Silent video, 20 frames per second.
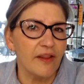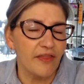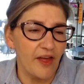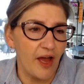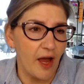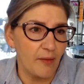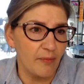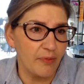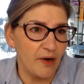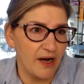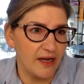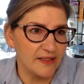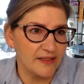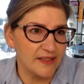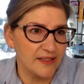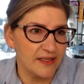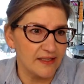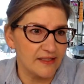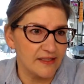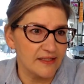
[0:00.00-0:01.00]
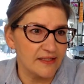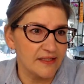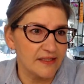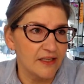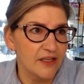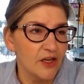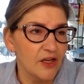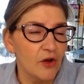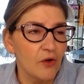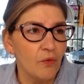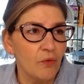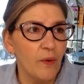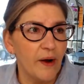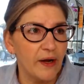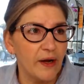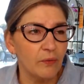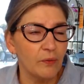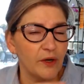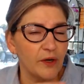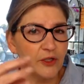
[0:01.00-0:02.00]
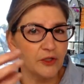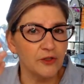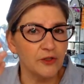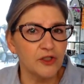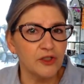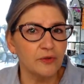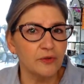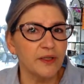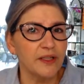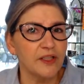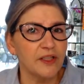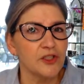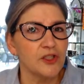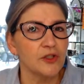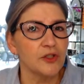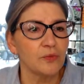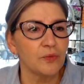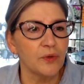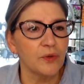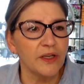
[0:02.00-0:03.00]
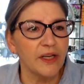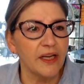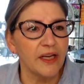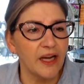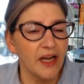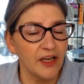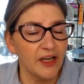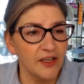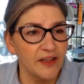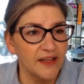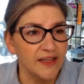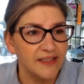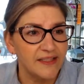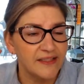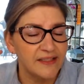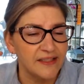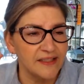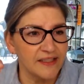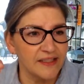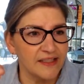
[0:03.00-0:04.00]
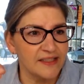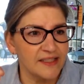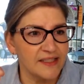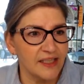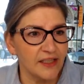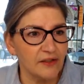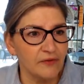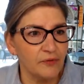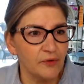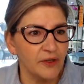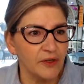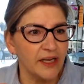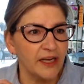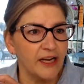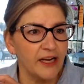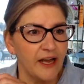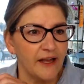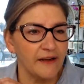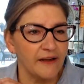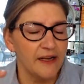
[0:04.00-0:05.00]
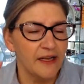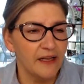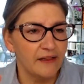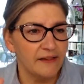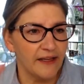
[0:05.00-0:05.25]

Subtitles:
thought process where what you're doing is you're working on instead of working on